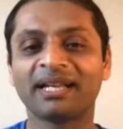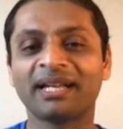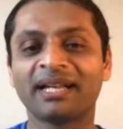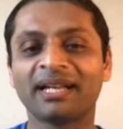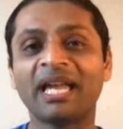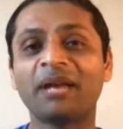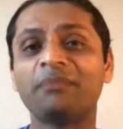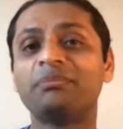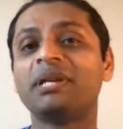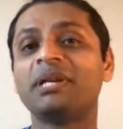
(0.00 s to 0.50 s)
Uh,
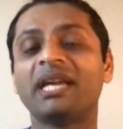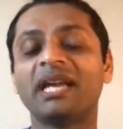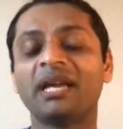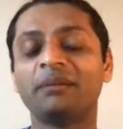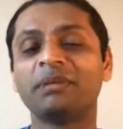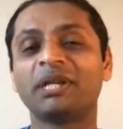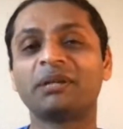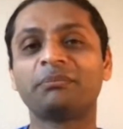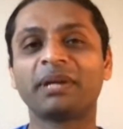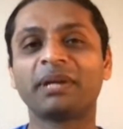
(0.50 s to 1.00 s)

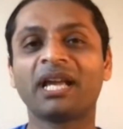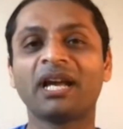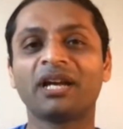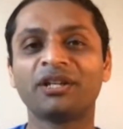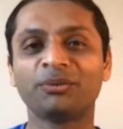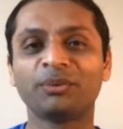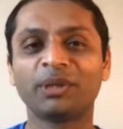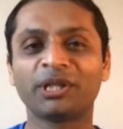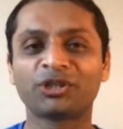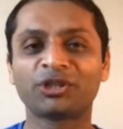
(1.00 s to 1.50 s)
Emir
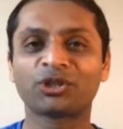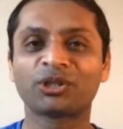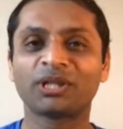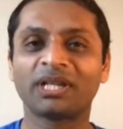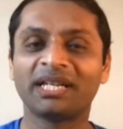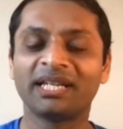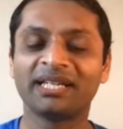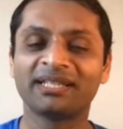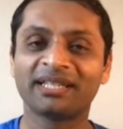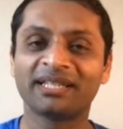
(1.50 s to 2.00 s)
Beganović
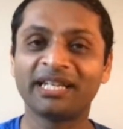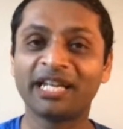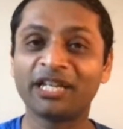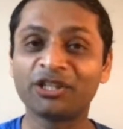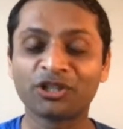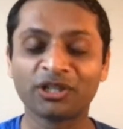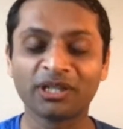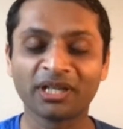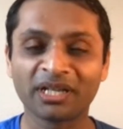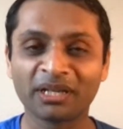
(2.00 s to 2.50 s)
is an
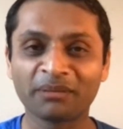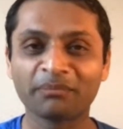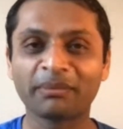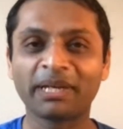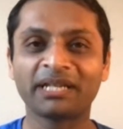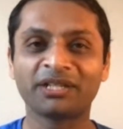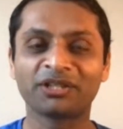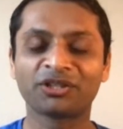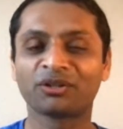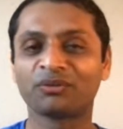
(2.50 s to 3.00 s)
engineering
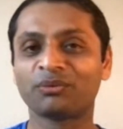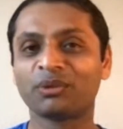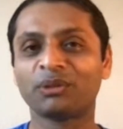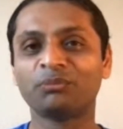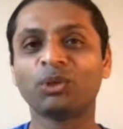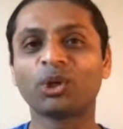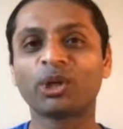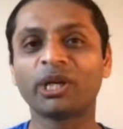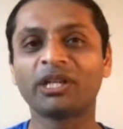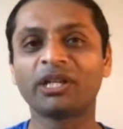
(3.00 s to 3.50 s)
manager with
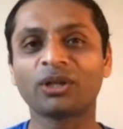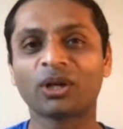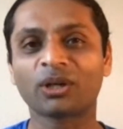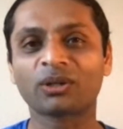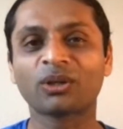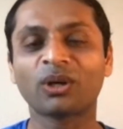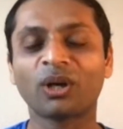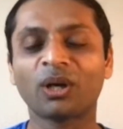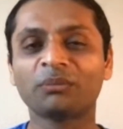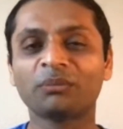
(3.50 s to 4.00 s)
Booking dot
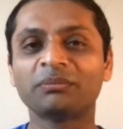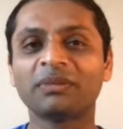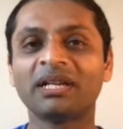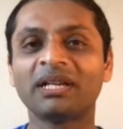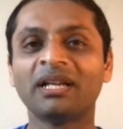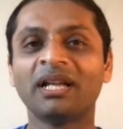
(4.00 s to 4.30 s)
com.